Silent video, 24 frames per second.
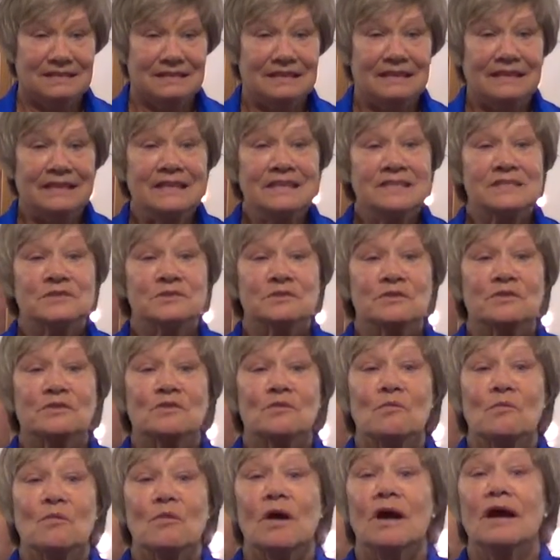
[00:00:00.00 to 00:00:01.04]
These are the
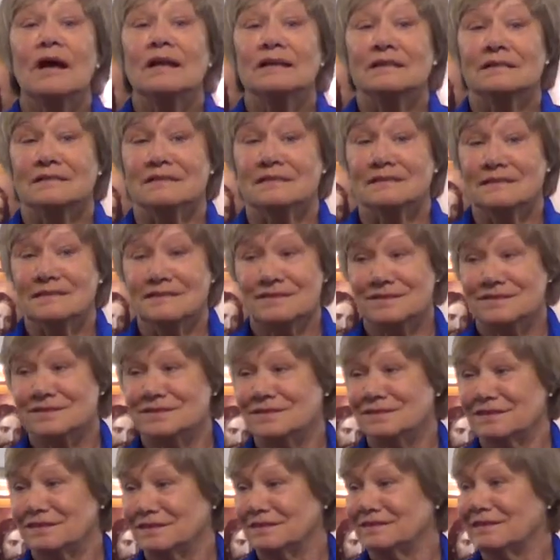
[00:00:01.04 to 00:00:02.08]

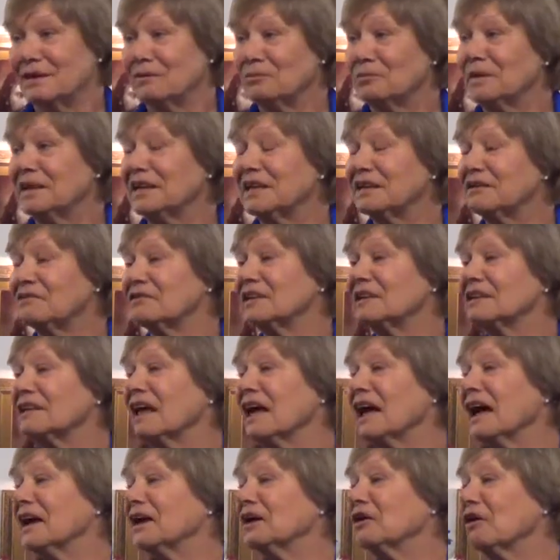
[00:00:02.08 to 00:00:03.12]
ones that we can
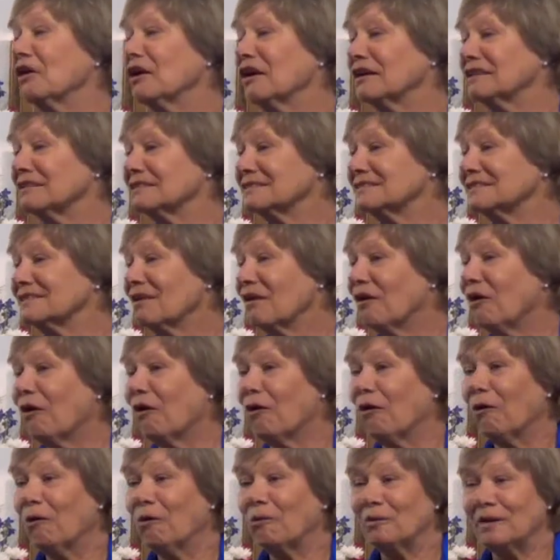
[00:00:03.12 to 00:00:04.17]
rely on,
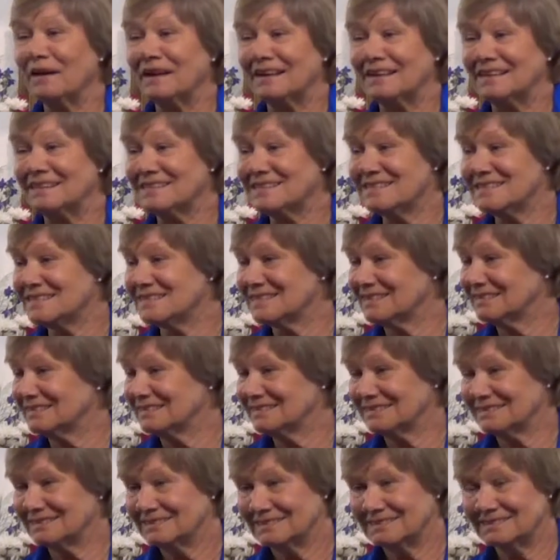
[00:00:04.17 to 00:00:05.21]
always.
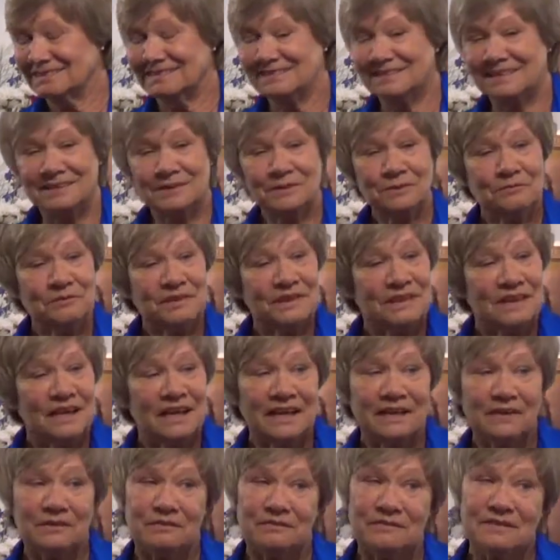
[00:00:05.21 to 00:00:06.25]
I don't
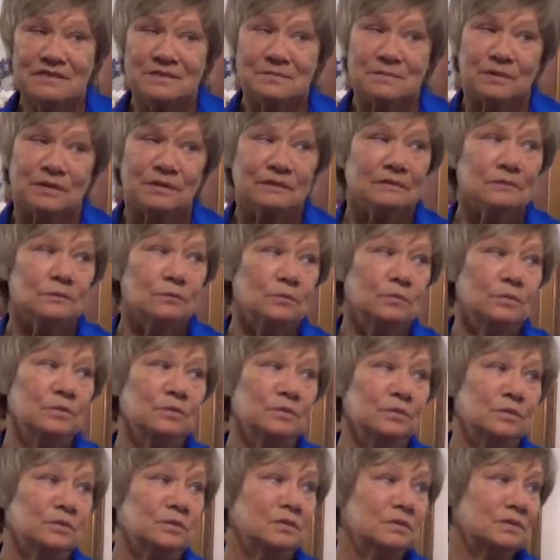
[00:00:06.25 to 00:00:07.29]
rely on this one,
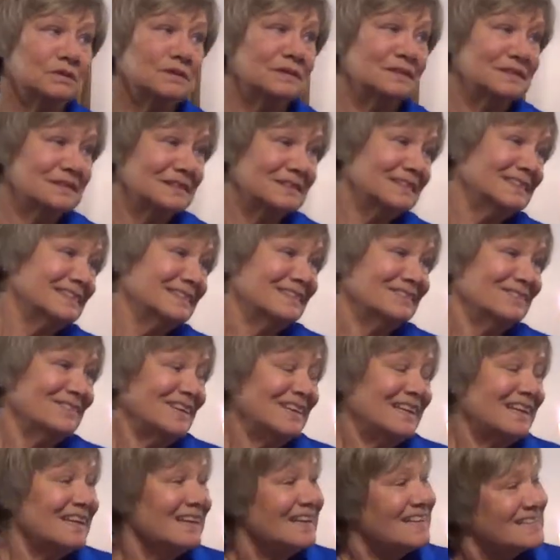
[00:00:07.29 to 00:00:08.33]

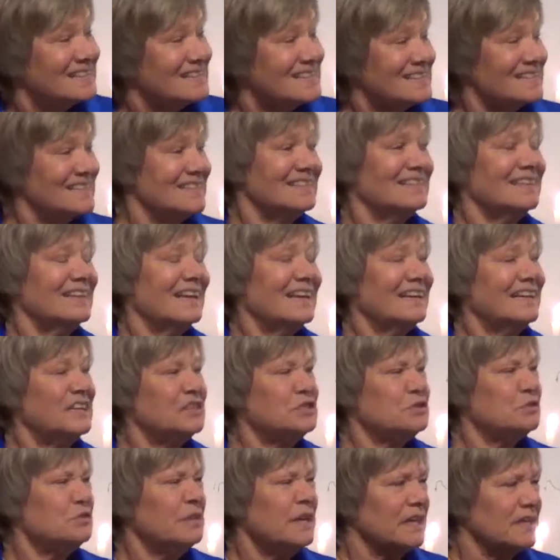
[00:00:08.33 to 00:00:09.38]
because I get
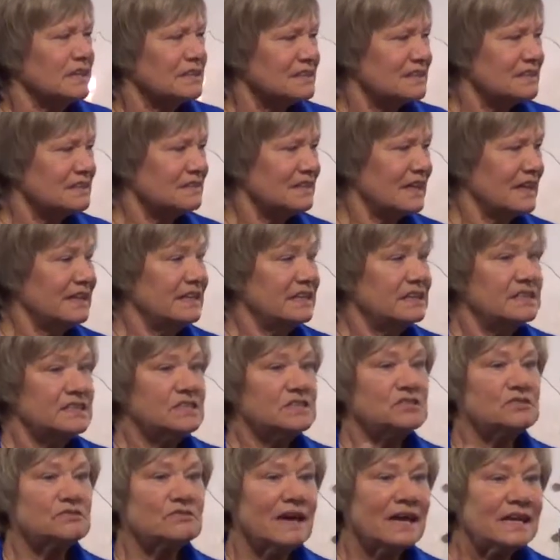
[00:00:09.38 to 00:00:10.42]
tricked, I get
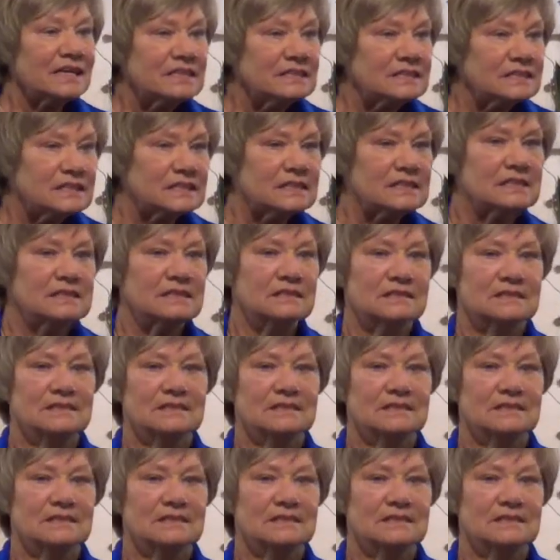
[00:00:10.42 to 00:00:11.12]
distracted.